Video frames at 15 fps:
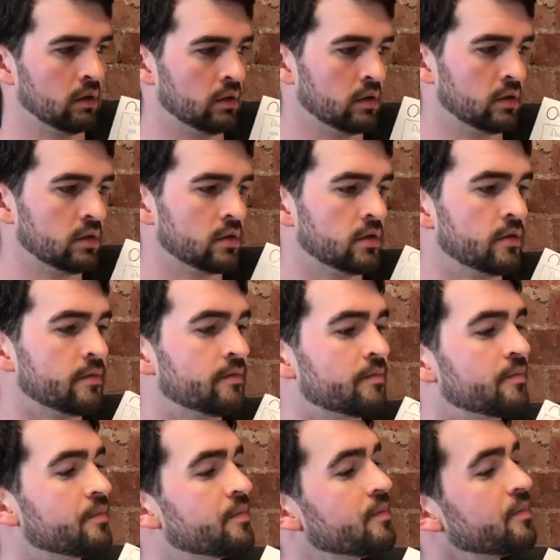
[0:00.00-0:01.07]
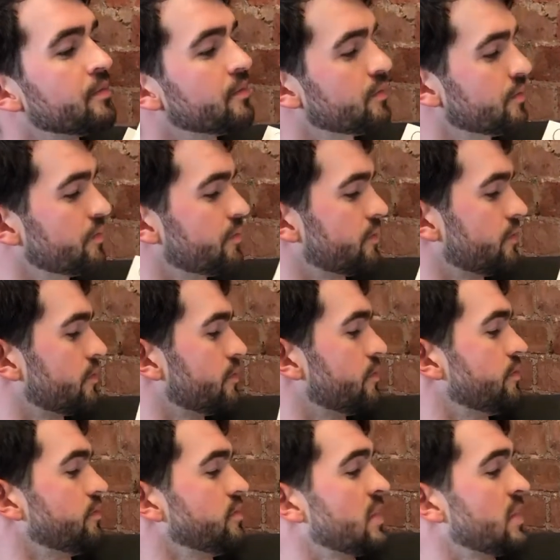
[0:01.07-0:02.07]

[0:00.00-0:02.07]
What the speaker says: (silence)